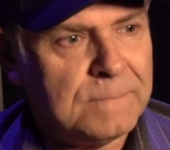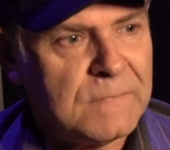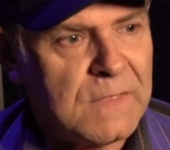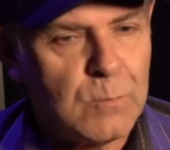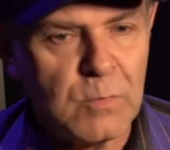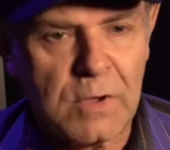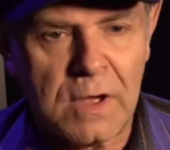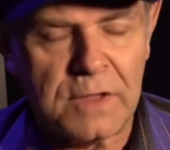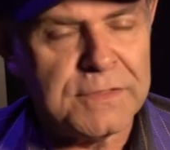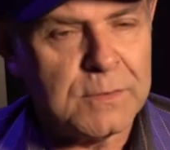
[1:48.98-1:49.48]

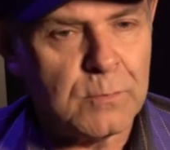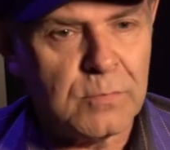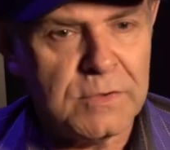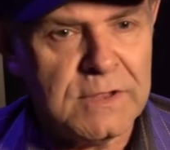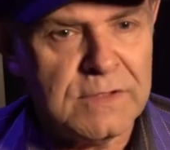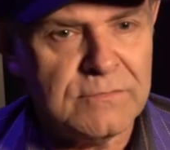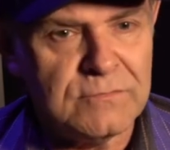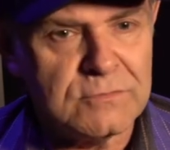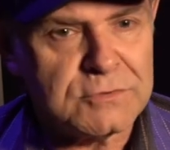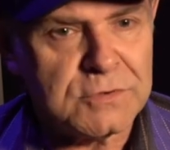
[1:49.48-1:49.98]
think we
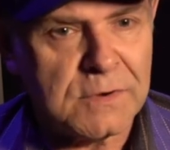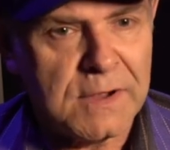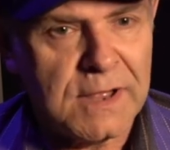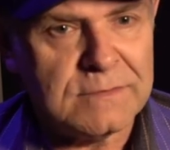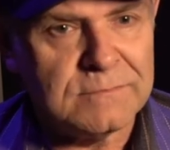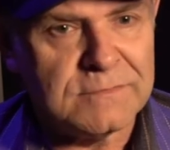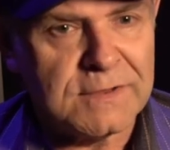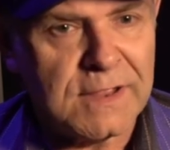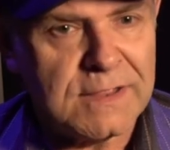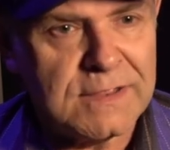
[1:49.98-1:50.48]
even
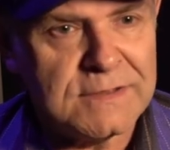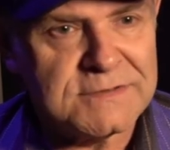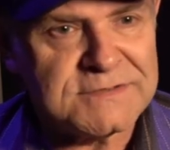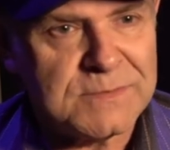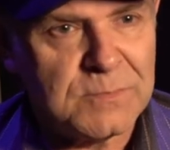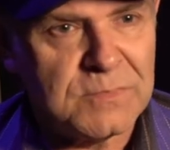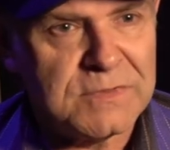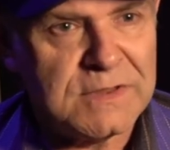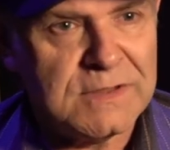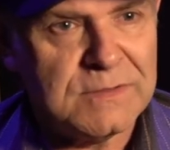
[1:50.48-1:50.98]
tried taking
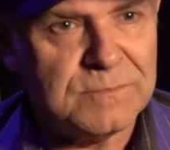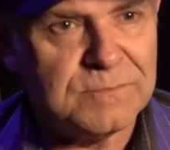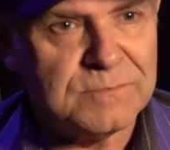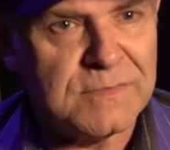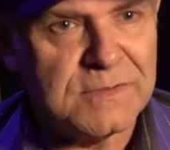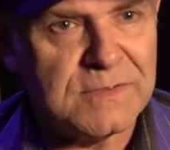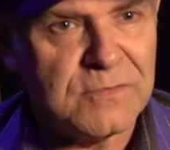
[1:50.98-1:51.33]
some of the